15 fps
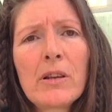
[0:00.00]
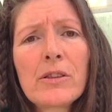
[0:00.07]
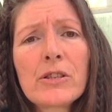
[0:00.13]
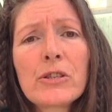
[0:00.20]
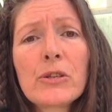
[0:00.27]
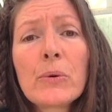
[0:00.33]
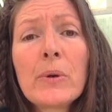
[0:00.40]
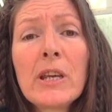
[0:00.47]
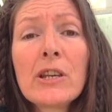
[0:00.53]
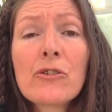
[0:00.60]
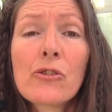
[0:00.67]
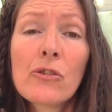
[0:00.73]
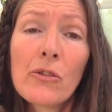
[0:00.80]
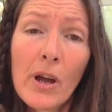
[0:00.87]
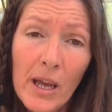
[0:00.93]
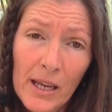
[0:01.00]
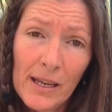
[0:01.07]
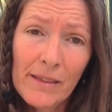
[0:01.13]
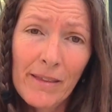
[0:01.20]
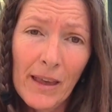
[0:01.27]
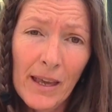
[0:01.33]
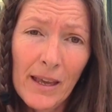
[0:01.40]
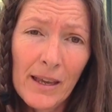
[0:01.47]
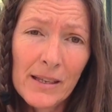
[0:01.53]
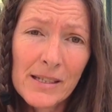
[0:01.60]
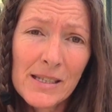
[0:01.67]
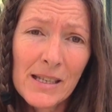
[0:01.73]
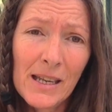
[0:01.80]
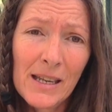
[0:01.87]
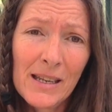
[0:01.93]
So he tried that
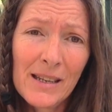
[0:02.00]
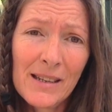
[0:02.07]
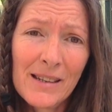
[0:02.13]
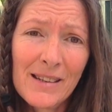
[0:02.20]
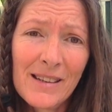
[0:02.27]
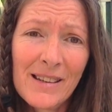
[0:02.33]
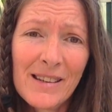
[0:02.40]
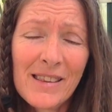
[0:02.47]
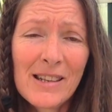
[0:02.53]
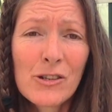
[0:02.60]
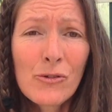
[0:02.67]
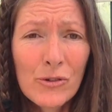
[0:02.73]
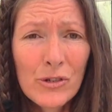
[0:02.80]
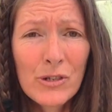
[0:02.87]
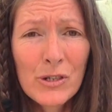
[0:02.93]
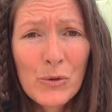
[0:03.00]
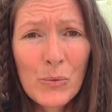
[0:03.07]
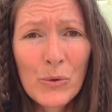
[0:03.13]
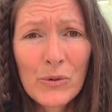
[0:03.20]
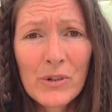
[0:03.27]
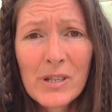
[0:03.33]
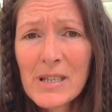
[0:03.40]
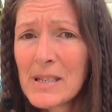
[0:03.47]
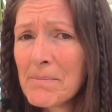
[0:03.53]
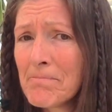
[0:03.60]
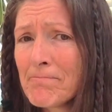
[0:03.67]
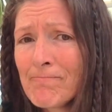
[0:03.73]
in the doctors' wards.